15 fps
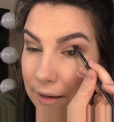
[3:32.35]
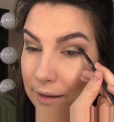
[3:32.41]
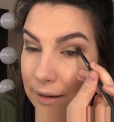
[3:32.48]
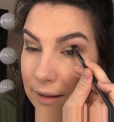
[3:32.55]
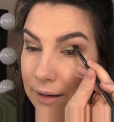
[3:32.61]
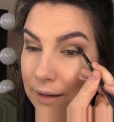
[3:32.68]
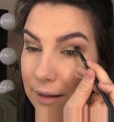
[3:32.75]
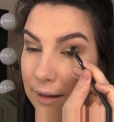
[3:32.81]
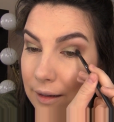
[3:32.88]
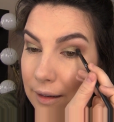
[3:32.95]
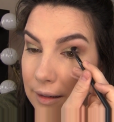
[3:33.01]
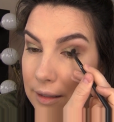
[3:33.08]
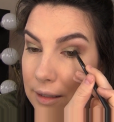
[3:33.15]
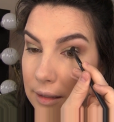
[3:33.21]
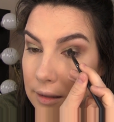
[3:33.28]

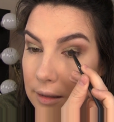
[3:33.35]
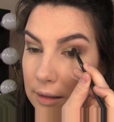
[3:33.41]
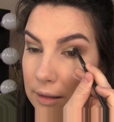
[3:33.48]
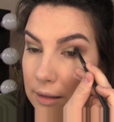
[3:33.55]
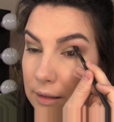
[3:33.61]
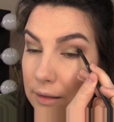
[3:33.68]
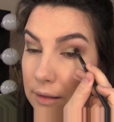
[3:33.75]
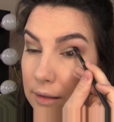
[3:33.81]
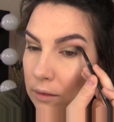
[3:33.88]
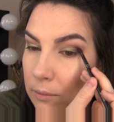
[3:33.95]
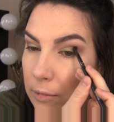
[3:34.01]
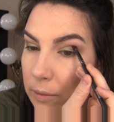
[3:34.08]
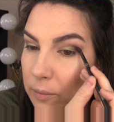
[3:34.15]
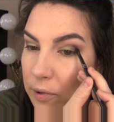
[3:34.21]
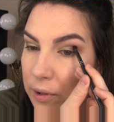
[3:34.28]
Goodness. I
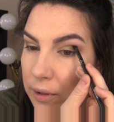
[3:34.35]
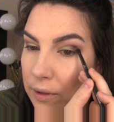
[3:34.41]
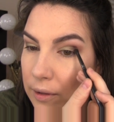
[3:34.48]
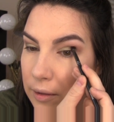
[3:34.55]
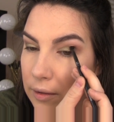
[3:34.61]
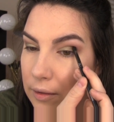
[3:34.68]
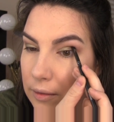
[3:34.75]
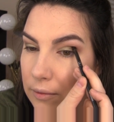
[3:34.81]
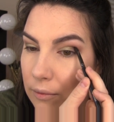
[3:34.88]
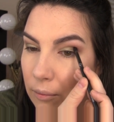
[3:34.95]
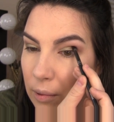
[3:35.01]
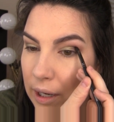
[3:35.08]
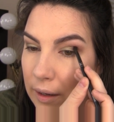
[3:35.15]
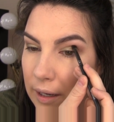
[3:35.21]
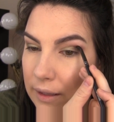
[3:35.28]
remember
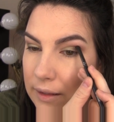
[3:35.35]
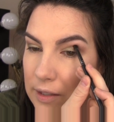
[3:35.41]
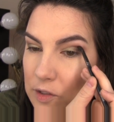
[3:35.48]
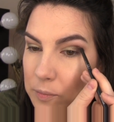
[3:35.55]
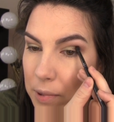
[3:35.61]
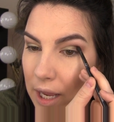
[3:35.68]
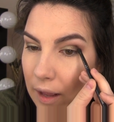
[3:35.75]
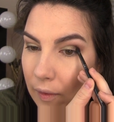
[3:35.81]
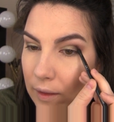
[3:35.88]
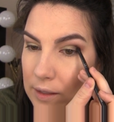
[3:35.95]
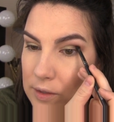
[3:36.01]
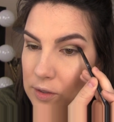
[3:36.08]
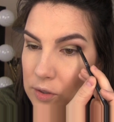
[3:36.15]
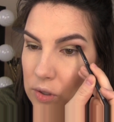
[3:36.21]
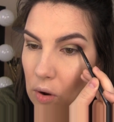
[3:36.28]
wearing this
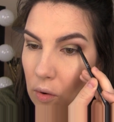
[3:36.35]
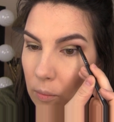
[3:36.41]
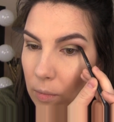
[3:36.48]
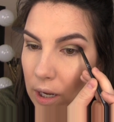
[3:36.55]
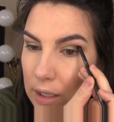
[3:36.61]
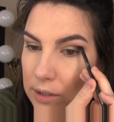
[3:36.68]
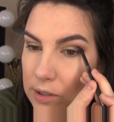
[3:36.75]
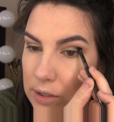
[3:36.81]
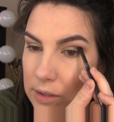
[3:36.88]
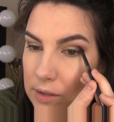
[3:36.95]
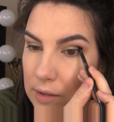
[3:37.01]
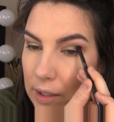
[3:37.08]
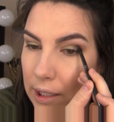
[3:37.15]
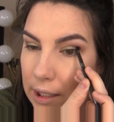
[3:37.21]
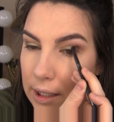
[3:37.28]
palette so much
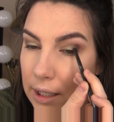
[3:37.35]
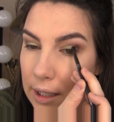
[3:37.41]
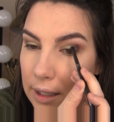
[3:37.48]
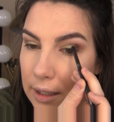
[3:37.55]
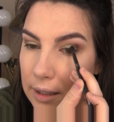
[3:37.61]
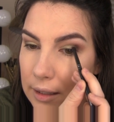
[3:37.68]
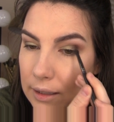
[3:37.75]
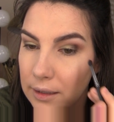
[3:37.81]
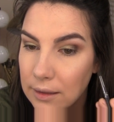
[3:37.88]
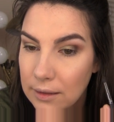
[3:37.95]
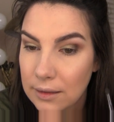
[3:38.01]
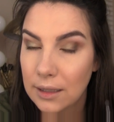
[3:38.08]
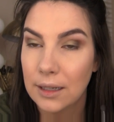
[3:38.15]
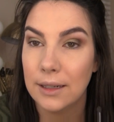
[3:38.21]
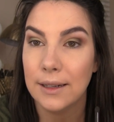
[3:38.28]
as like a,
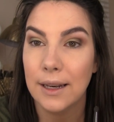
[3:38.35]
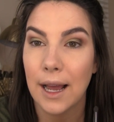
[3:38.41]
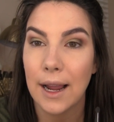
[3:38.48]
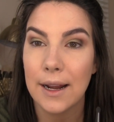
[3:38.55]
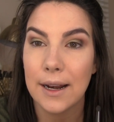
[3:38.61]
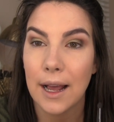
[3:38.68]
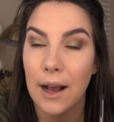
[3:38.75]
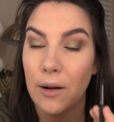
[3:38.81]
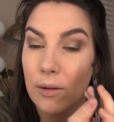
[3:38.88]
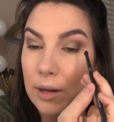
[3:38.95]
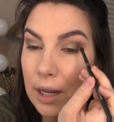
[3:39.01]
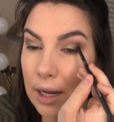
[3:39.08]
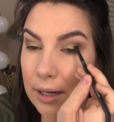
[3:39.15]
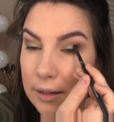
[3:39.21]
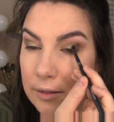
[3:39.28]
a night
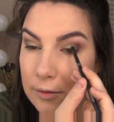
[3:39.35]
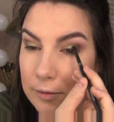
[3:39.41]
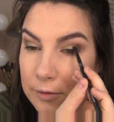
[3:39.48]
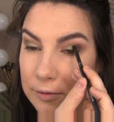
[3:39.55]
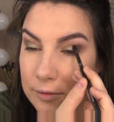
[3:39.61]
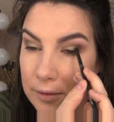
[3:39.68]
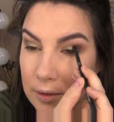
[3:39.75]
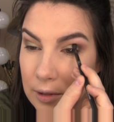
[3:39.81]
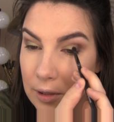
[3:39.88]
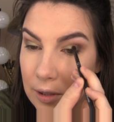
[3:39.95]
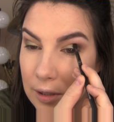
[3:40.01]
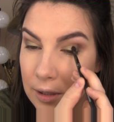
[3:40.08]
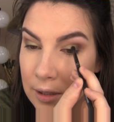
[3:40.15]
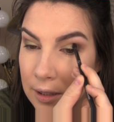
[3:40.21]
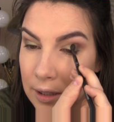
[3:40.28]
out kind of
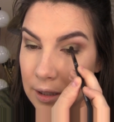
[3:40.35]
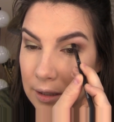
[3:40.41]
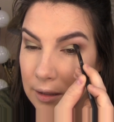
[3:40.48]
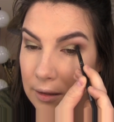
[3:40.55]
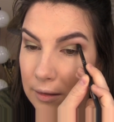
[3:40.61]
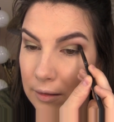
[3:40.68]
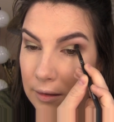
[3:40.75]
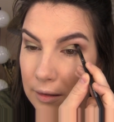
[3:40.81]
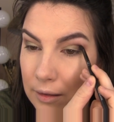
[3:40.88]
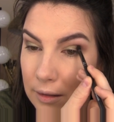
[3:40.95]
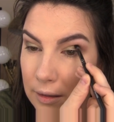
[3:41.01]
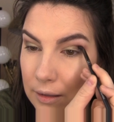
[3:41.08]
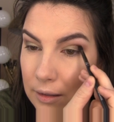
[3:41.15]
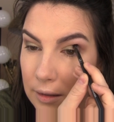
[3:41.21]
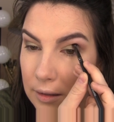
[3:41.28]
look, you know?
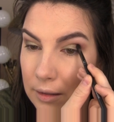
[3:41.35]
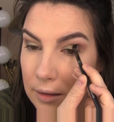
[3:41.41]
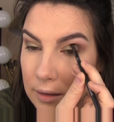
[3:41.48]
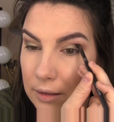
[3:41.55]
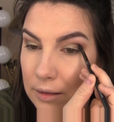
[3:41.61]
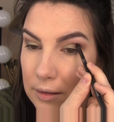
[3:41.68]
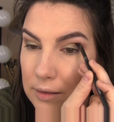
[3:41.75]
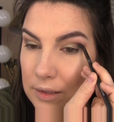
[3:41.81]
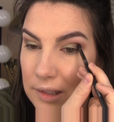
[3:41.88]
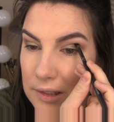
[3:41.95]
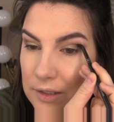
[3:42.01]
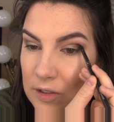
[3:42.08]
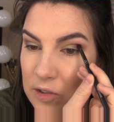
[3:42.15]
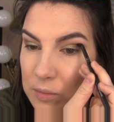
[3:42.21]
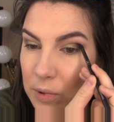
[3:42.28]

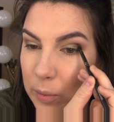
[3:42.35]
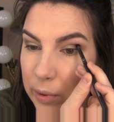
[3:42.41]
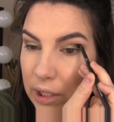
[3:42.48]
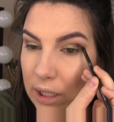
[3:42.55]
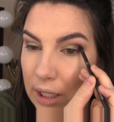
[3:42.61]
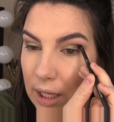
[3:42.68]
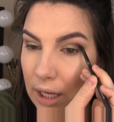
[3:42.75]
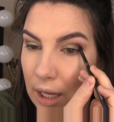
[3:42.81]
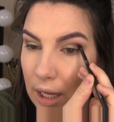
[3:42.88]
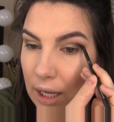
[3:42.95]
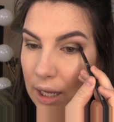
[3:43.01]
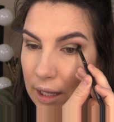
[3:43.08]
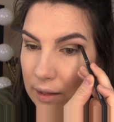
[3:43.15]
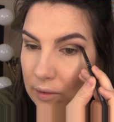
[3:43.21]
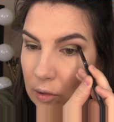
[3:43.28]
smoky
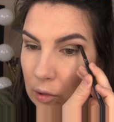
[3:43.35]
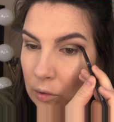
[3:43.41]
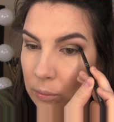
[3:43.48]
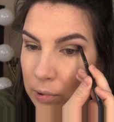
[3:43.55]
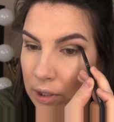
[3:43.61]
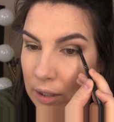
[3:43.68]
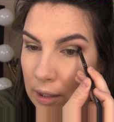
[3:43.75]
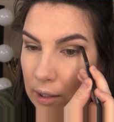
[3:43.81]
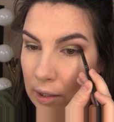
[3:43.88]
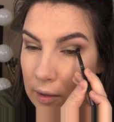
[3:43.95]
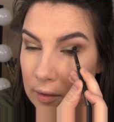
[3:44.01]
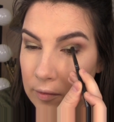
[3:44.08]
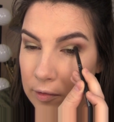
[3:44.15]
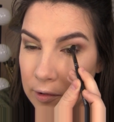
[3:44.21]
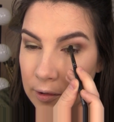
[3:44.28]
eye, a little bit
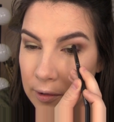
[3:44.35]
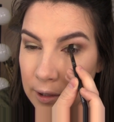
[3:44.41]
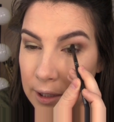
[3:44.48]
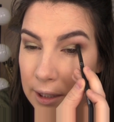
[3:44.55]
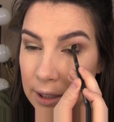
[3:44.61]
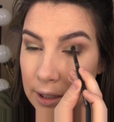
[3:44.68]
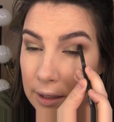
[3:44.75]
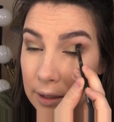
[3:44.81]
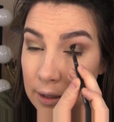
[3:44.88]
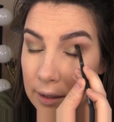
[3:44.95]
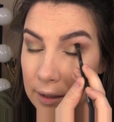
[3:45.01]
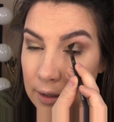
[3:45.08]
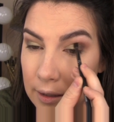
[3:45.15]
olive green.